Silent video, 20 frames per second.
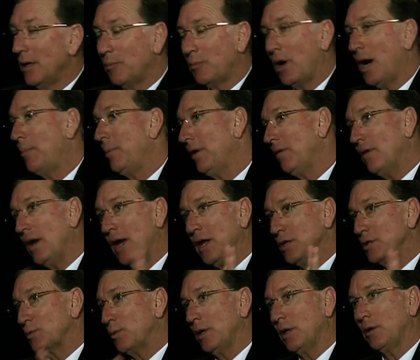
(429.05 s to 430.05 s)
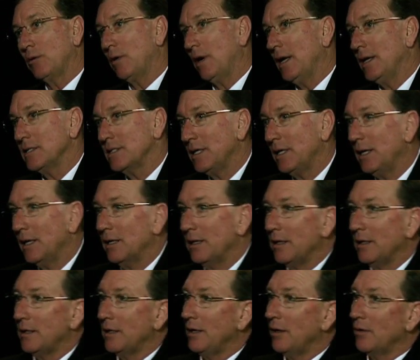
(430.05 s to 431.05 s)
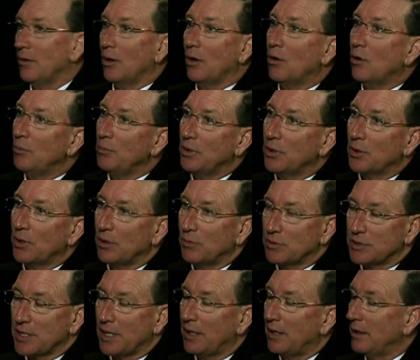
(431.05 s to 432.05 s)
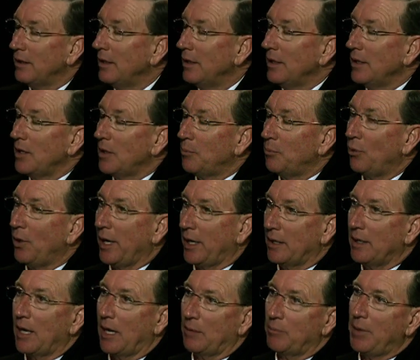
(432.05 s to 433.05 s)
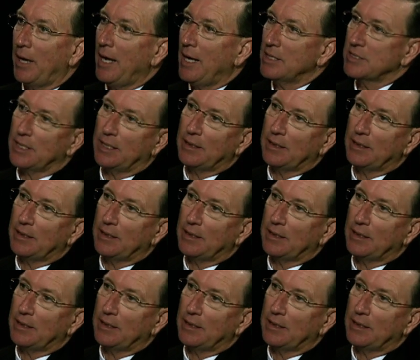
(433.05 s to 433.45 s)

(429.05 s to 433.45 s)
property values went crazy and you know the home building was at a breakneck pace.